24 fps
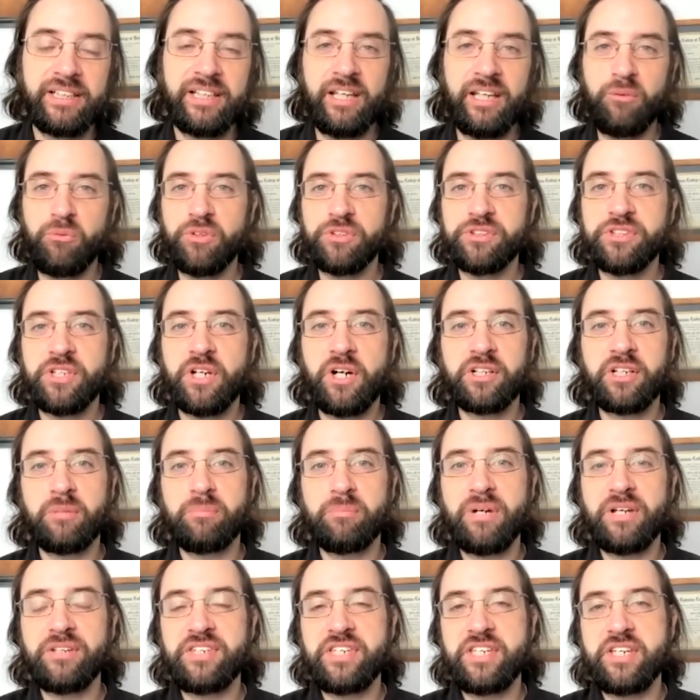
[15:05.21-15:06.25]
and we'll talk
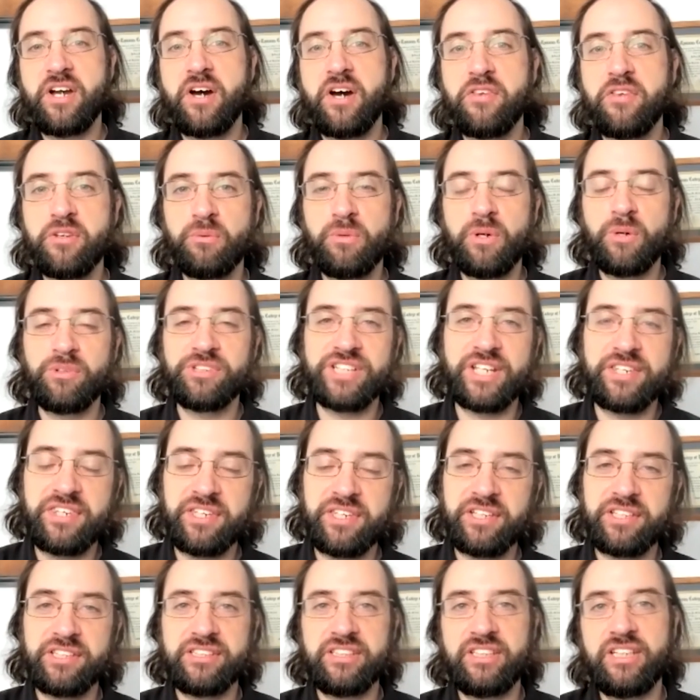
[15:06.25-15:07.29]
about the other one, which I
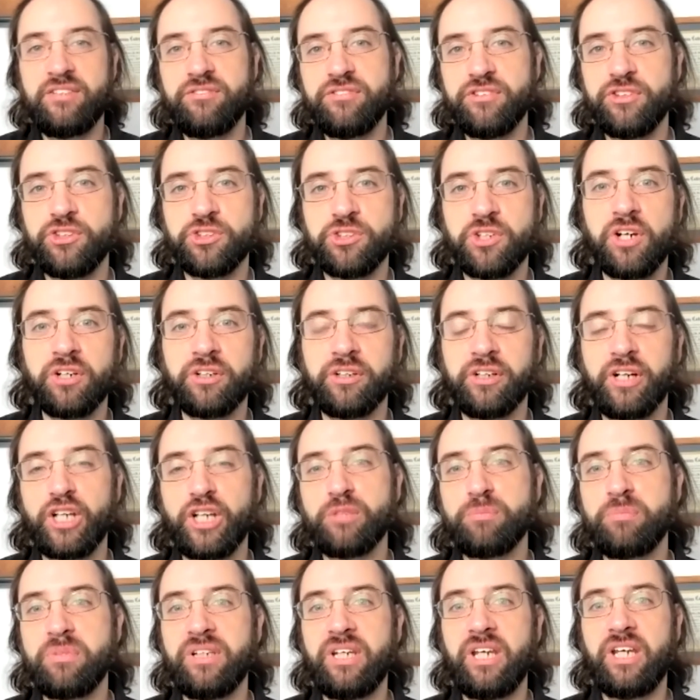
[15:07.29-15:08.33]
think is an even stronger
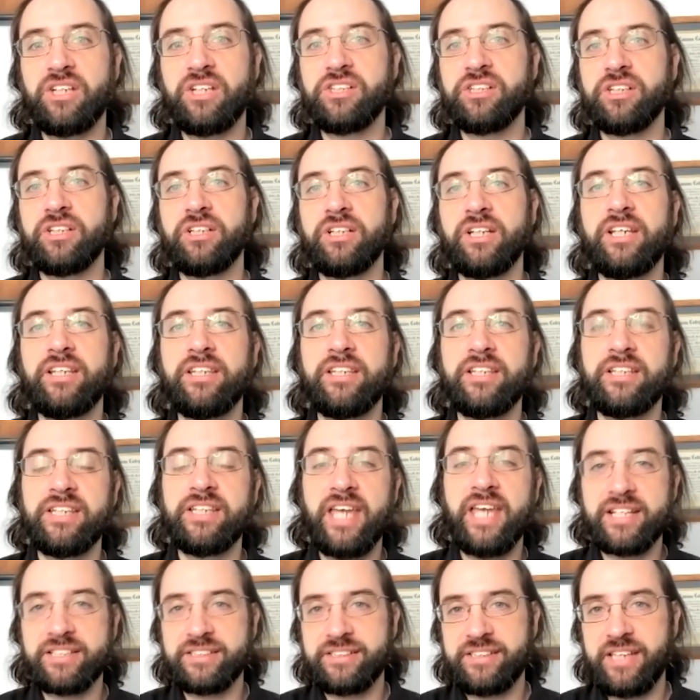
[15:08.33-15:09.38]
explanation in the
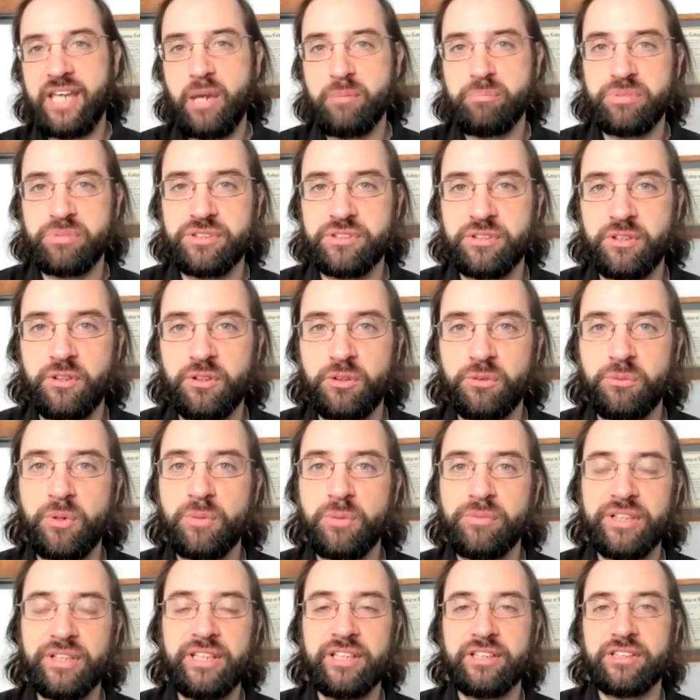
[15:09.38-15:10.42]
next episode
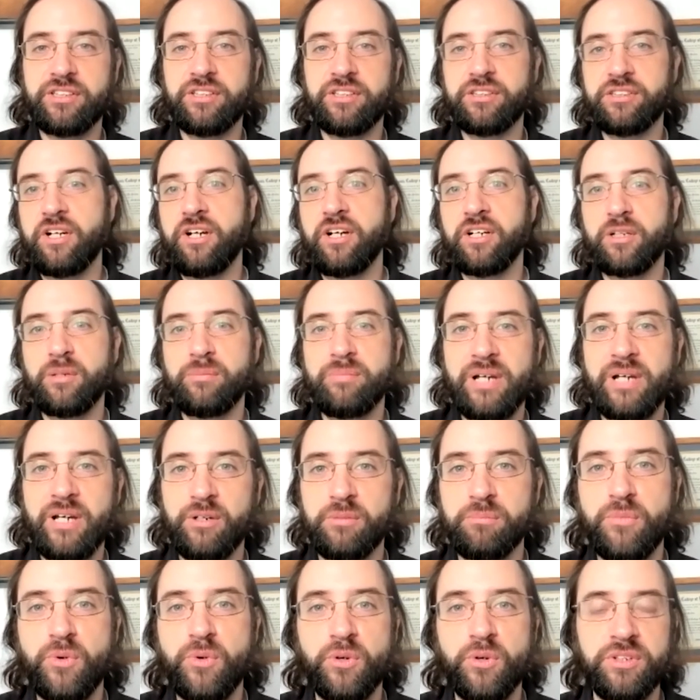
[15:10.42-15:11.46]
when we get to talk
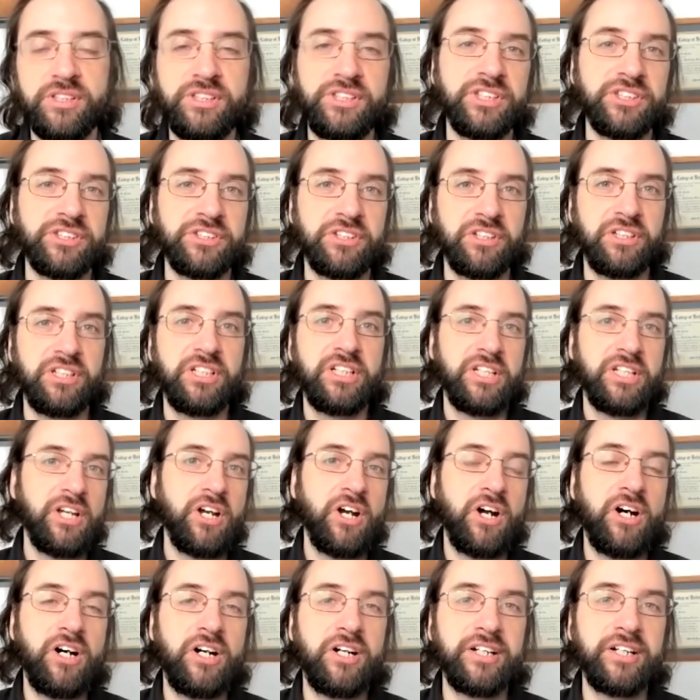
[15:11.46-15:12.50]
about more than just
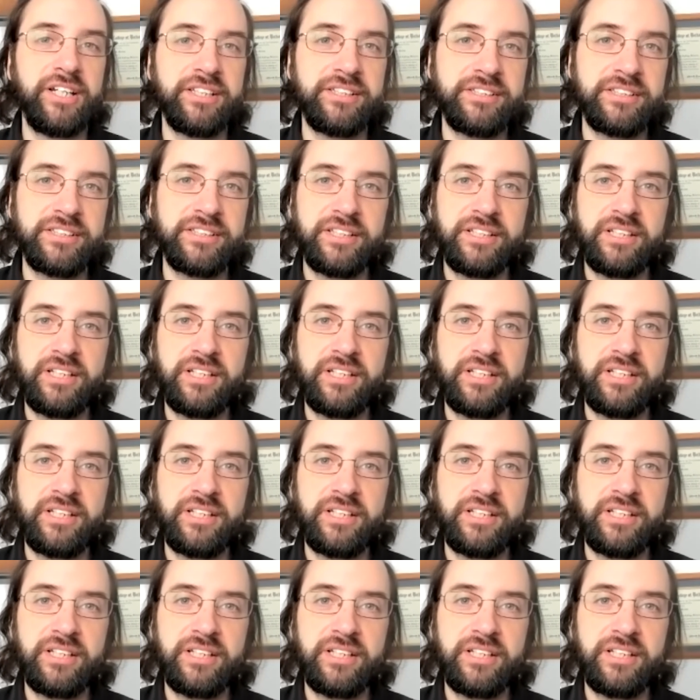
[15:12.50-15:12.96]
August.